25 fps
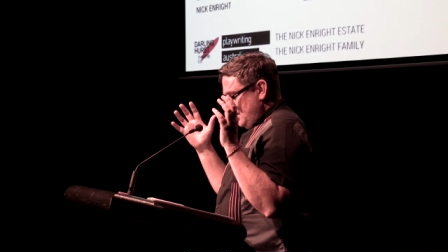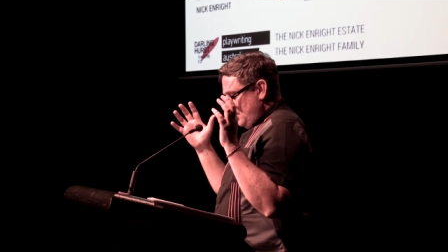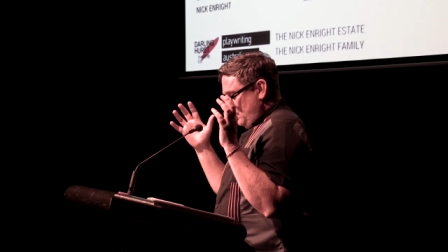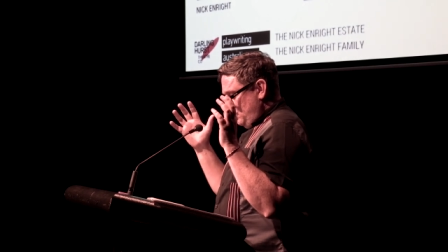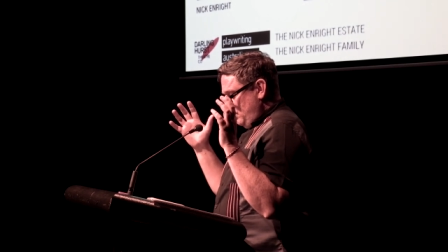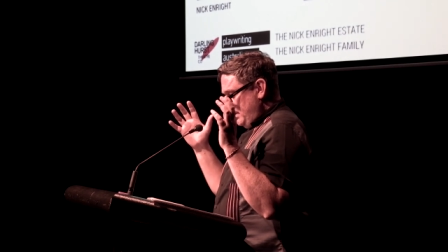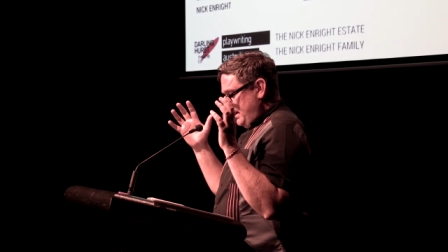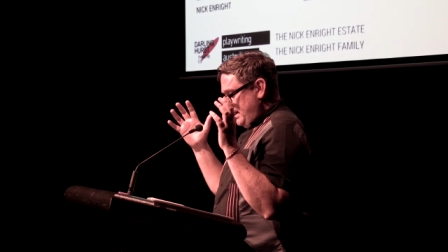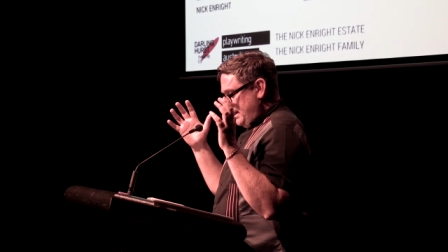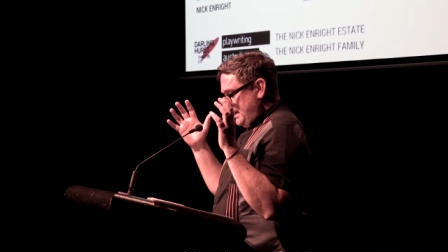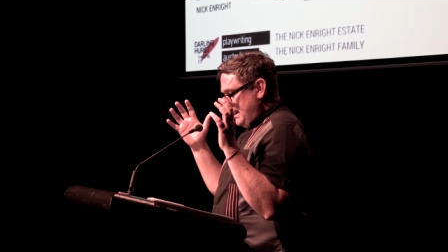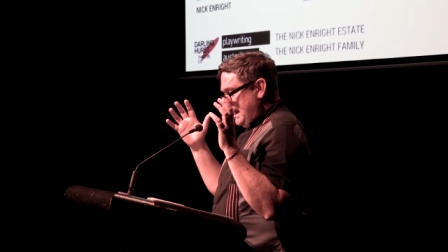
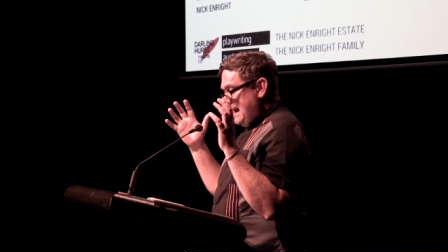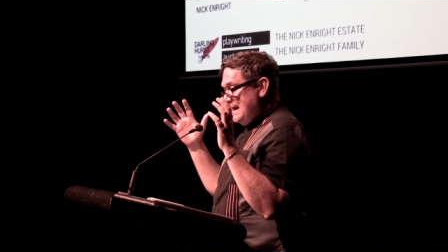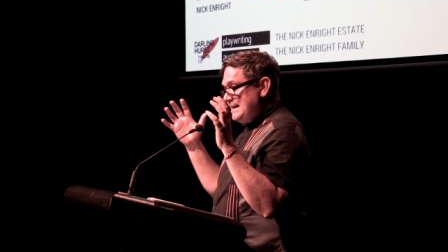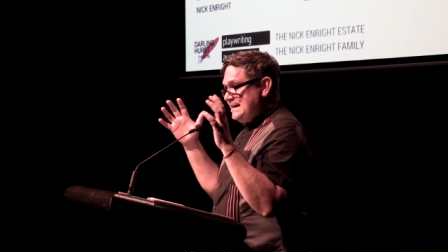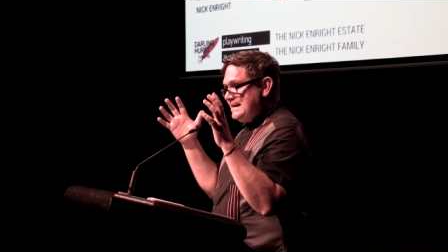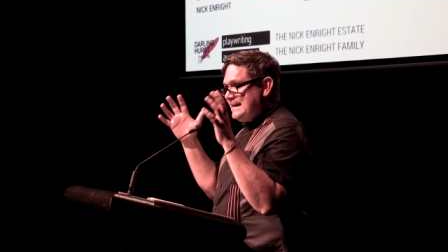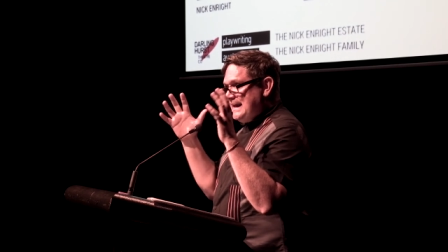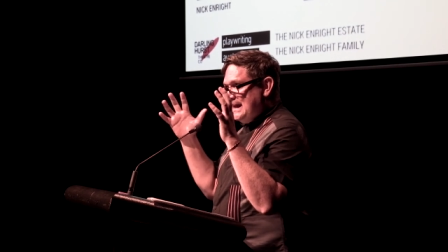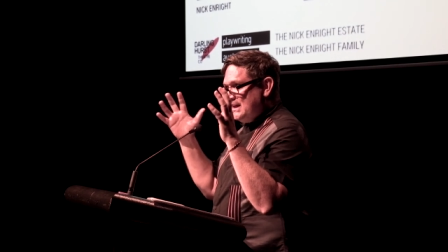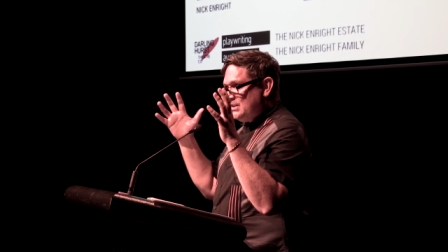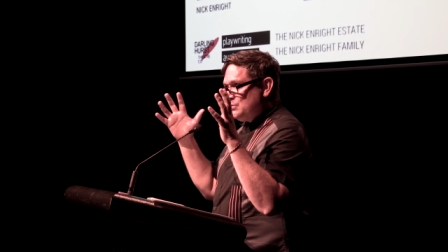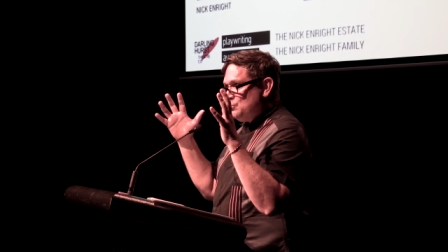where
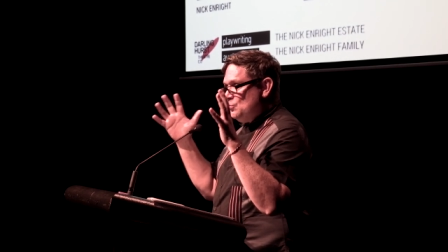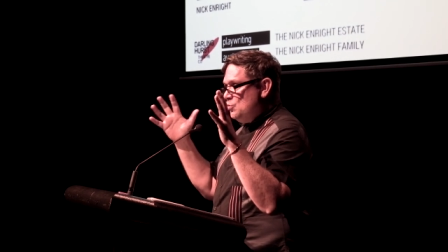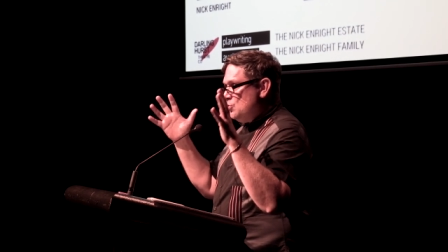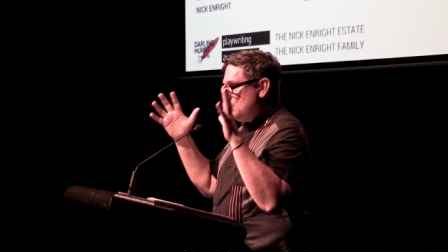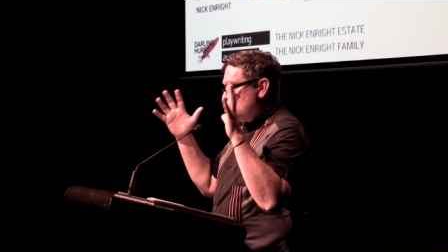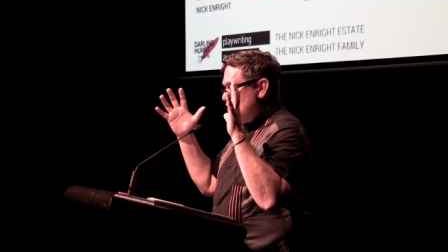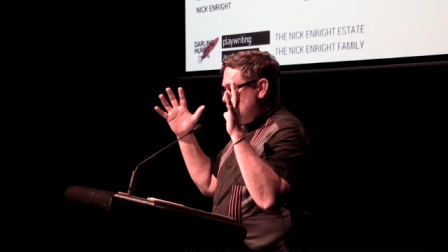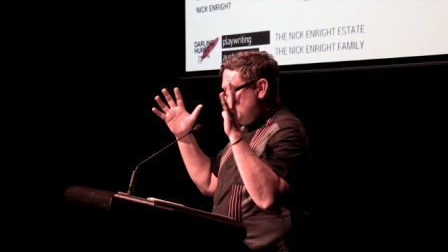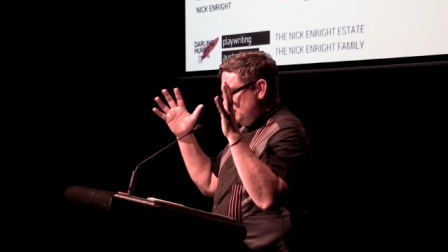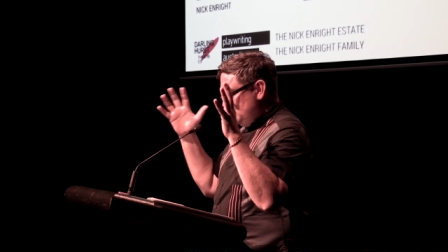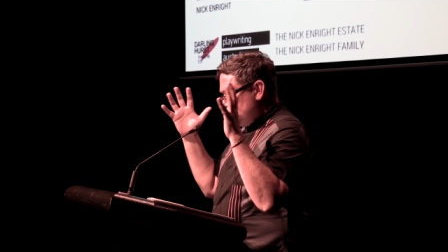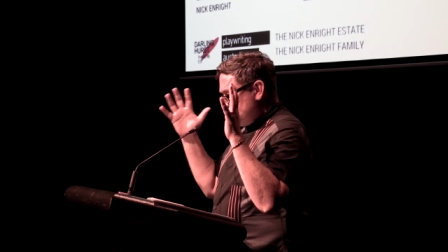Auntie Kath
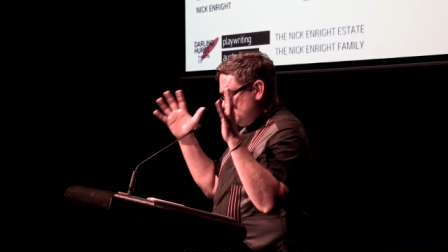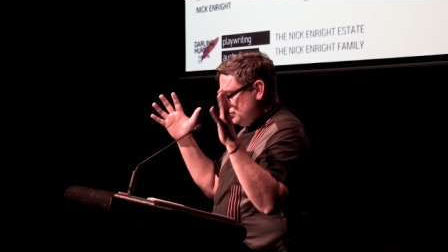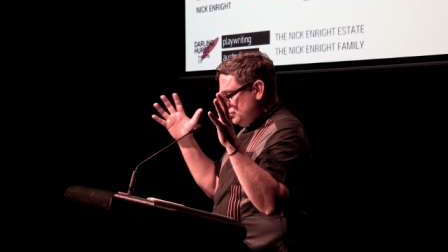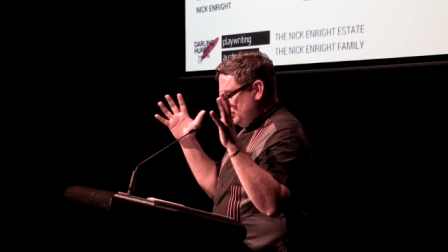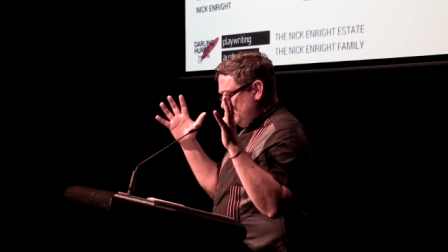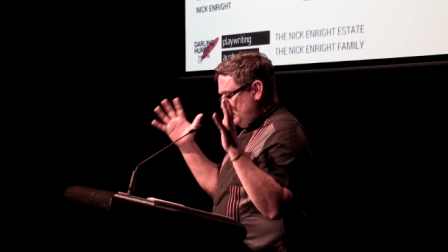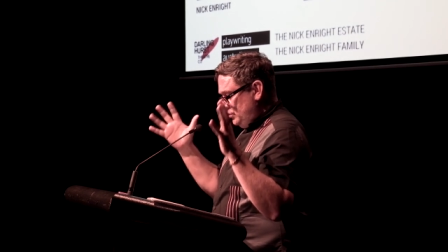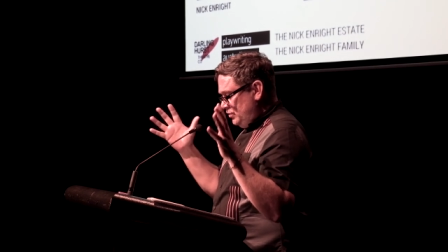Walker, Oodgeroo